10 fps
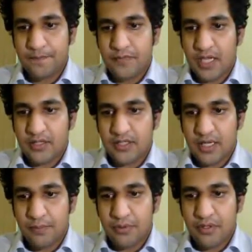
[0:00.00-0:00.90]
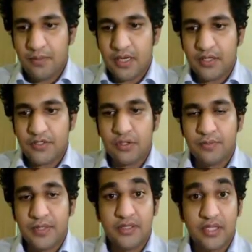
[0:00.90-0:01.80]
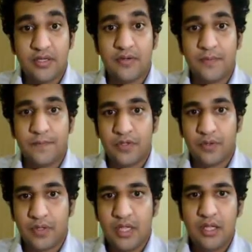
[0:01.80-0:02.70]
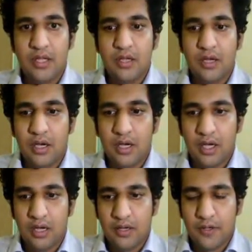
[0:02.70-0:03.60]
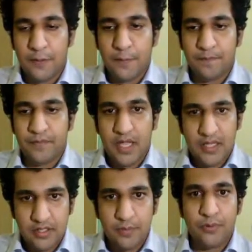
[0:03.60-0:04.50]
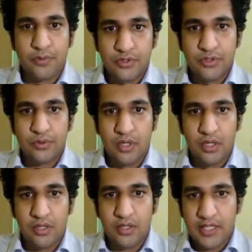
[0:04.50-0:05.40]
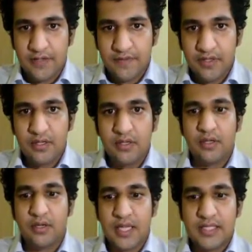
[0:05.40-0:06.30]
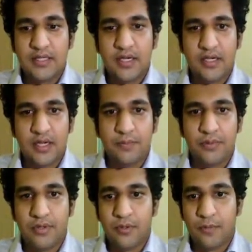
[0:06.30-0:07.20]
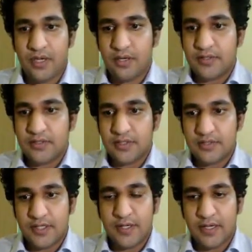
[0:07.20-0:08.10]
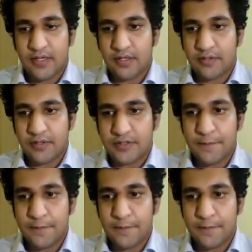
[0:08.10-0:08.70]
and the temporal part is going to be thin. Okay, as opposed to a even nasal and temporal when it inserts at 90 degrees.